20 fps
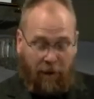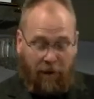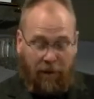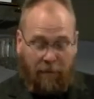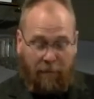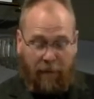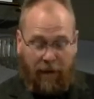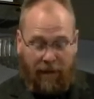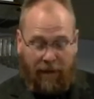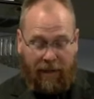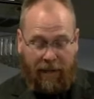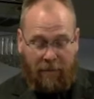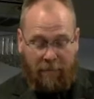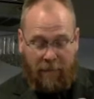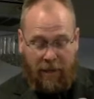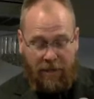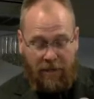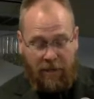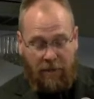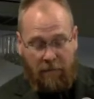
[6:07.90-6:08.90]
Brother Bucky
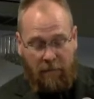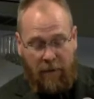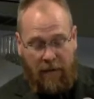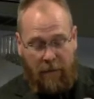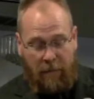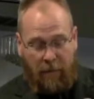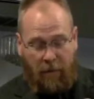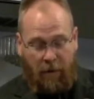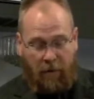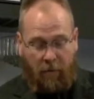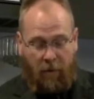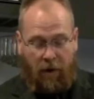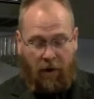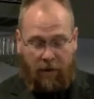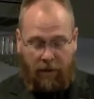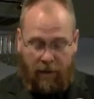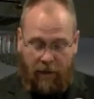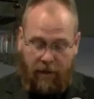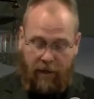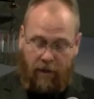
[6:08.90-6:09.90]
mentioned people at
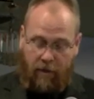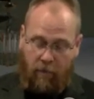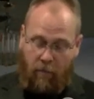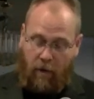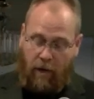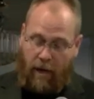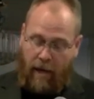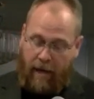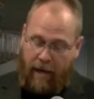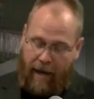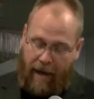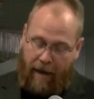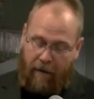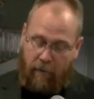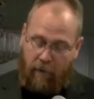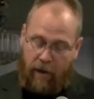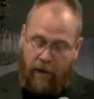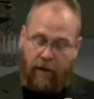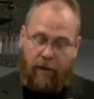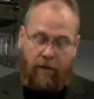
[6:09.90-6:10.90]
work that he didn't want to hang
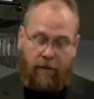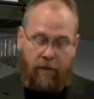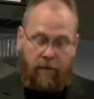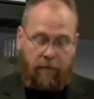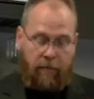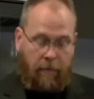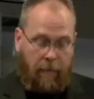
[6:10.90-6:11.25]
out with.